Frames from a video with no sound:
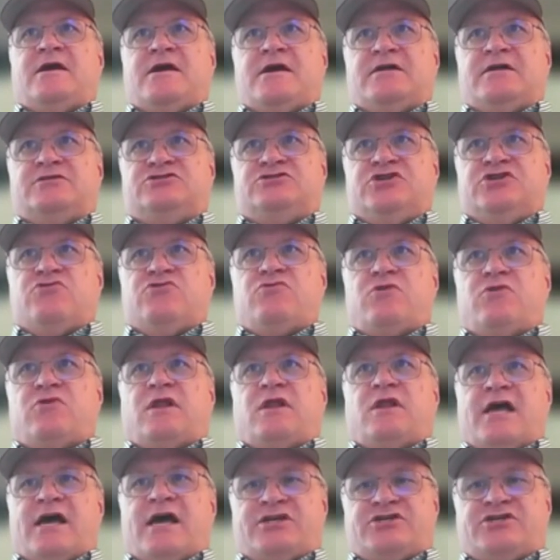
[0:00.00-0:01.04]
general
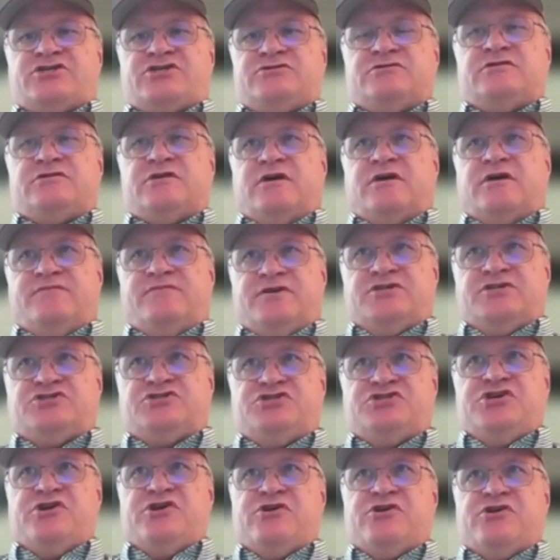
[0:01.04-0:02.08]
election of this
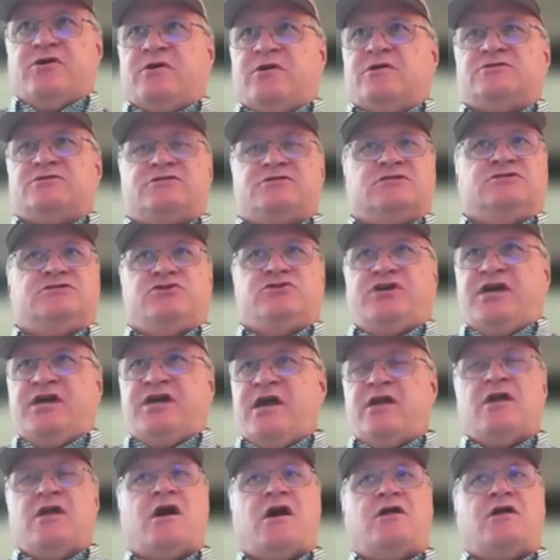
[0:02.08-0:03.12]
year. Says you
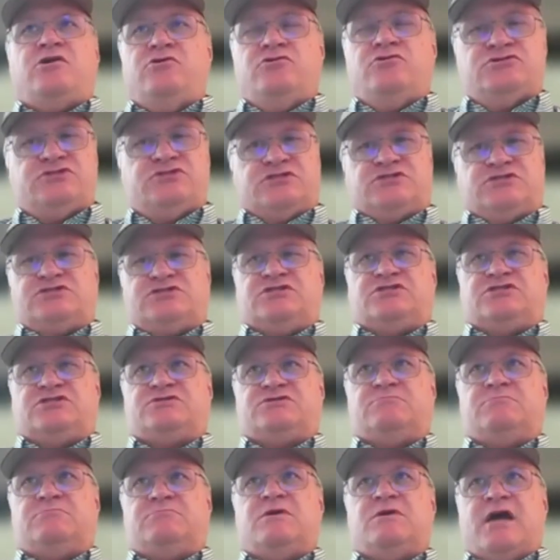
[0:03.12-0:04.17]
cannot use this
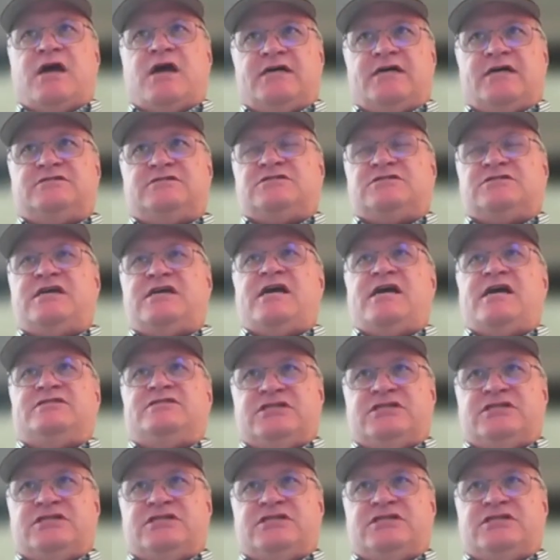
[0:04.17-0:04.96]
system as it stands. It